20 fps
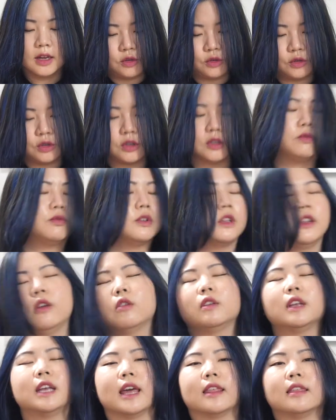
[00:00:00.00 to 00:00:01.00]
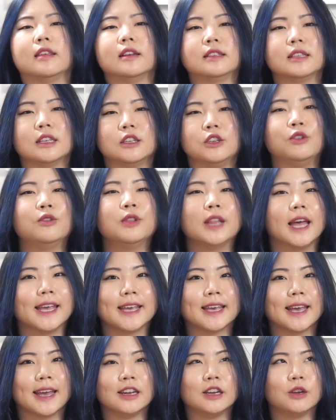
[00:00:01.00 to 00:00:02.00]
You should really only get things that you
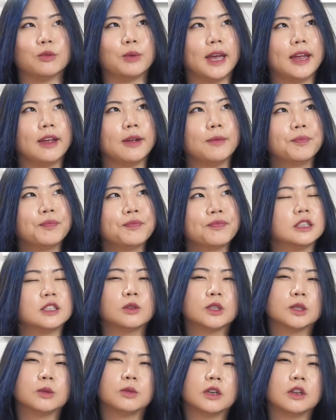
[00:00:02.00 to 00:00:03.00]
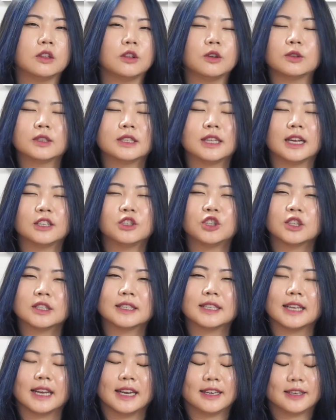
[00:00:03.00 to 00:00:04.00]
like anyway. This was one of those that just